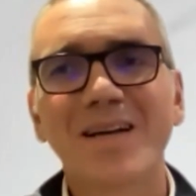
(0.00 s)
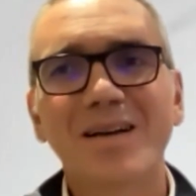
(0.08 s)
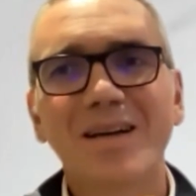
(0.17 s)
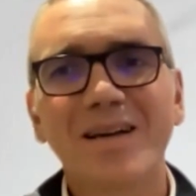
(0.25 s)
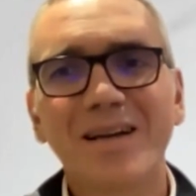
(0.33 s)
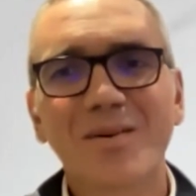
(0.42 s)

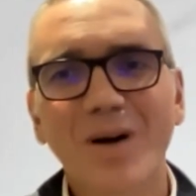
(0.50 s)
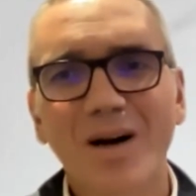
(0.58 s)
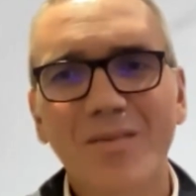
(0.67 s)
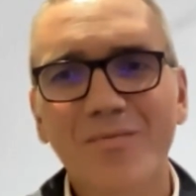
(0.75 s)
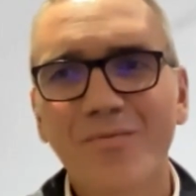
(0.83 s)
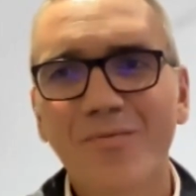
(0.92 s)

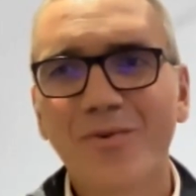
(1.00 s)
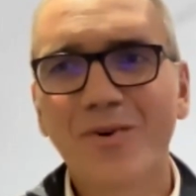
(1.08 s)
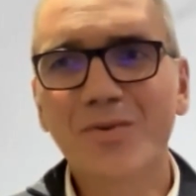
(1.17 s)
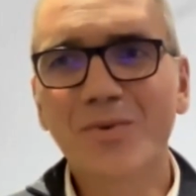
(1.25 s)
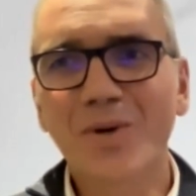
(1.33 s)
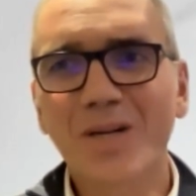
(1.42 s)

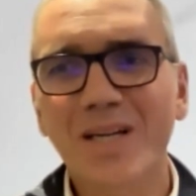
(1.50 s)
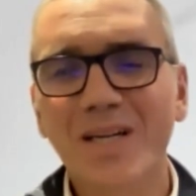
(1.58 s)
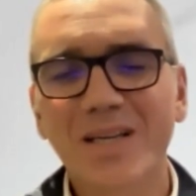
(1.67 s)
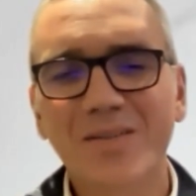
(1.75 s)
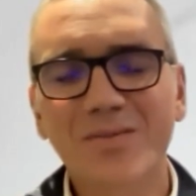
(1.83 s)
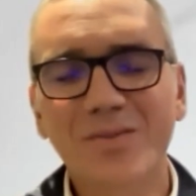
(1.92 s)
Unfortunately, we're running out